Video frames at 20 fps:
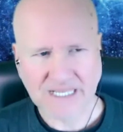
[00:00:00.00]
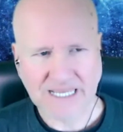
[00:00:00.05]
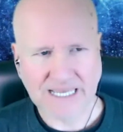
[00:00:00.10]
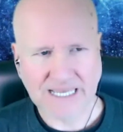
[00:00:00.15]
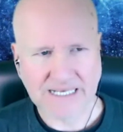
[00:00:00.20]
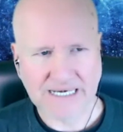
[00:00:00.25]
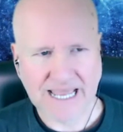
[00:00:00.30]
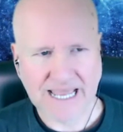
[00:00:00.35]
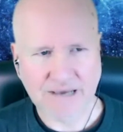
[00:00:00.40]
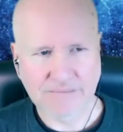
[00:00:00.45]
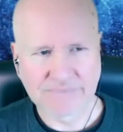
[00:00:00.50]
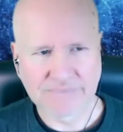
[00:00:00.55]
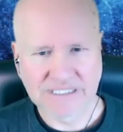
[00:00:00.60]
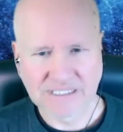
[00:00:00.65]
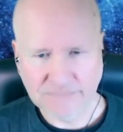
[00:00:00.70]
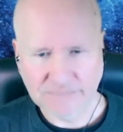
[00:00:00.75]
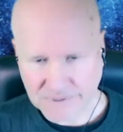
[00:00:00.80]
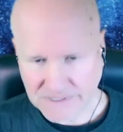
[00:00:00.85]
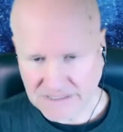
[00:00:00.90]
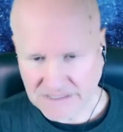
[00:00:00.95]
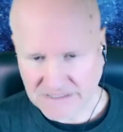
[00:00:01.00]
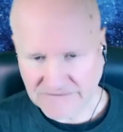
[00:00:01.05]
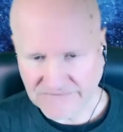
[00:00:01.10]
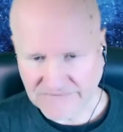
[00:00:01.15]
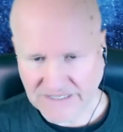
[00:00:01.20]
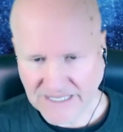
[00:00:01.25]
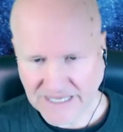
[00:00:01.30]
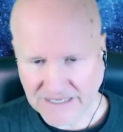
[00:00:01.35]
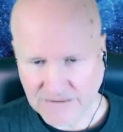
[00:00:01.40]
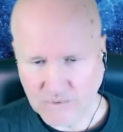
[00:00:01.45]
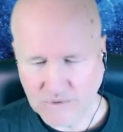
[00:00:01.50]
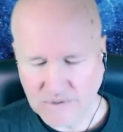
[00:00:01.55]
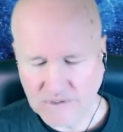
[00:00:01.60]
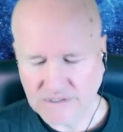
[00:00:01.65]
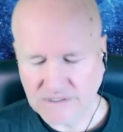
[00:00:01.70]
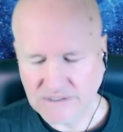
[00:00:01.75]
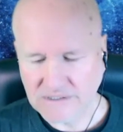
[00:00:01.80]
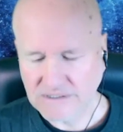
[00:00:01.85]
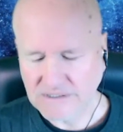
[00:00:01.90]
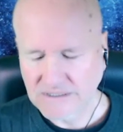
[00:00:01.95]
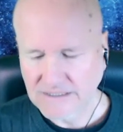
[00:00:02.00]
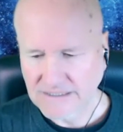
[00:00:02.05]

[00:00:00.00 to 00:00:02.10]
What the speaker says: and how manipulative they were.